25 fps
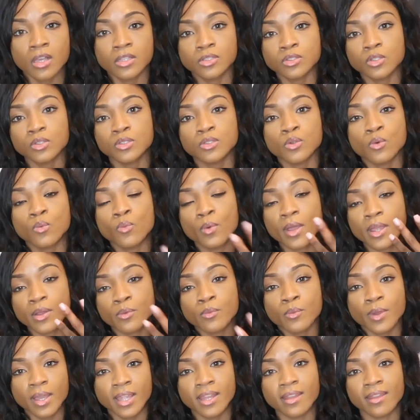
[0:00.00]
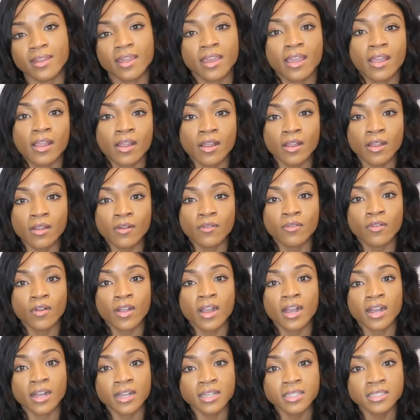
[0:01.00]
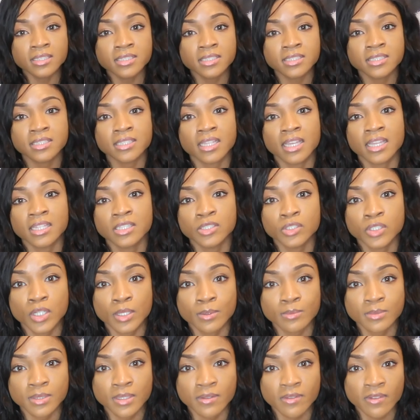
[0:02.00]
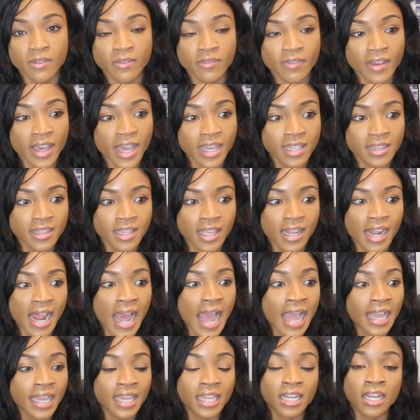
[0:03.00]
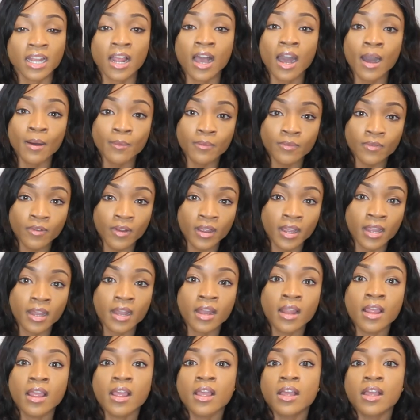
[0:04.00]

So it's a win-win there for us in terms of the fact that I get an upfront